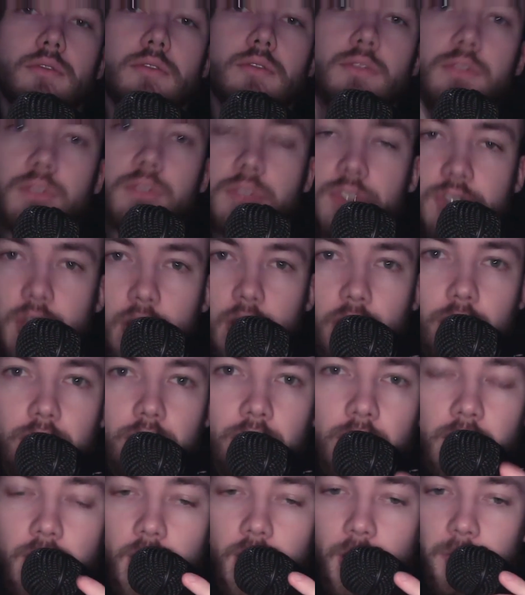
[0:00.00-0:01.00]
So
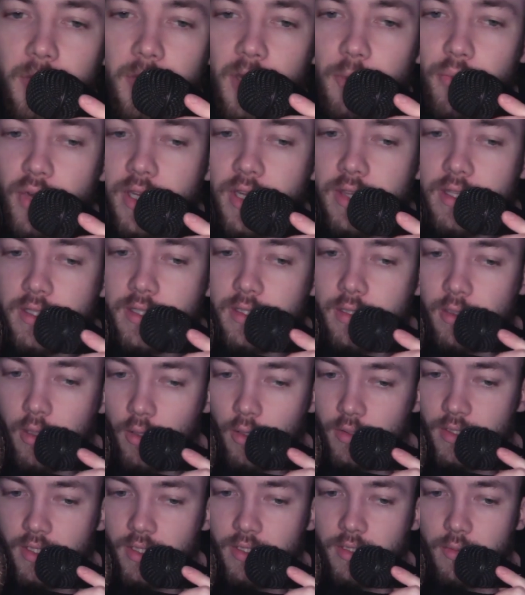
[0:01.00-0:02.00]
I'm going to bring this
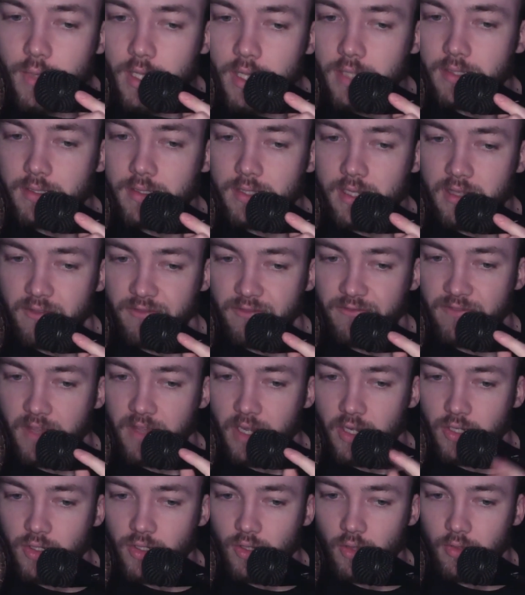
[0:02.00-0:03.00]
closer so we can see the
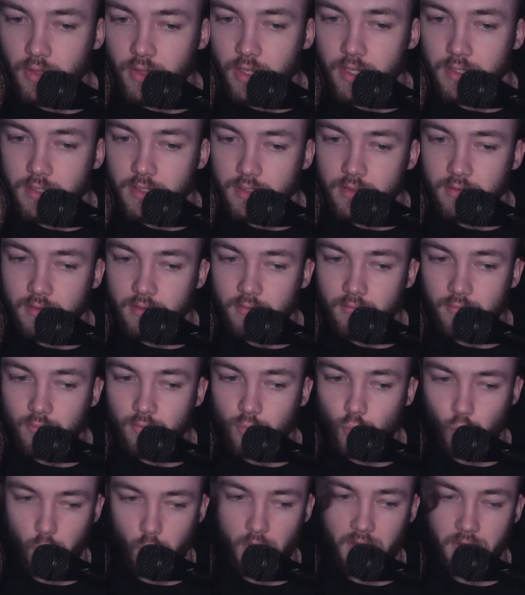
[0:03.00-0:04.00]
finish on this
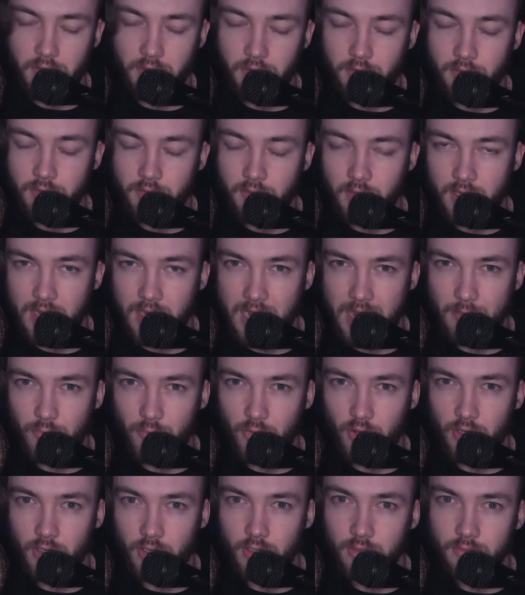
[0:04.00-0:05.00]
with the
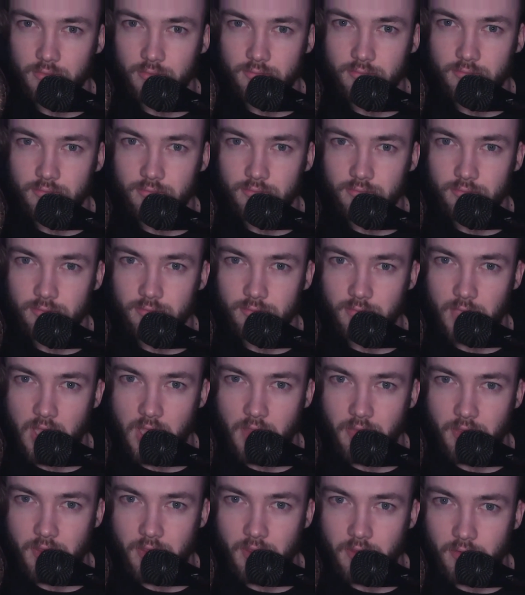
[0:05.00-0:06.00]
camera
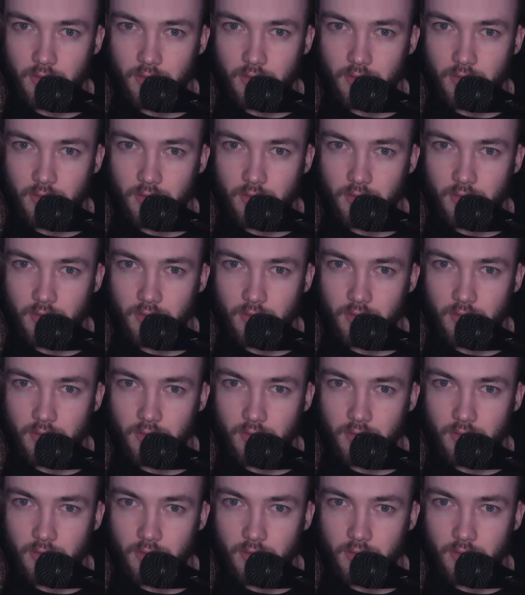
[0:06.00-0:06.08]
and the